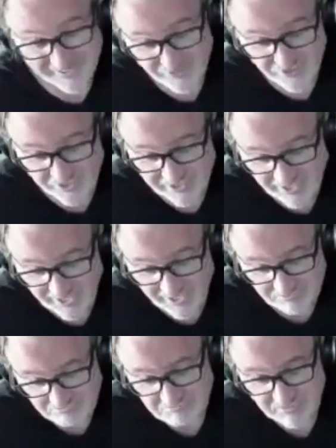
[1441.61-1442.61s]
yeah,
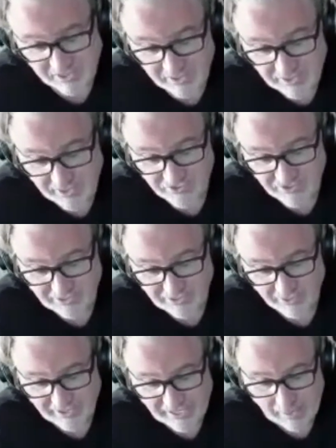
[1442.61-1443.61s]
that's
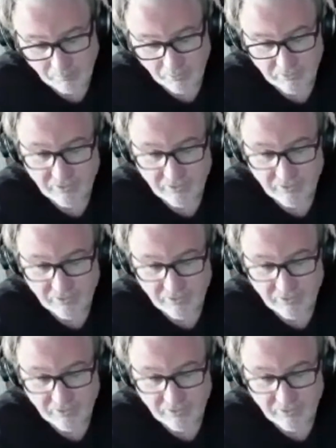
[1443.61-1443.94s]
how it happened,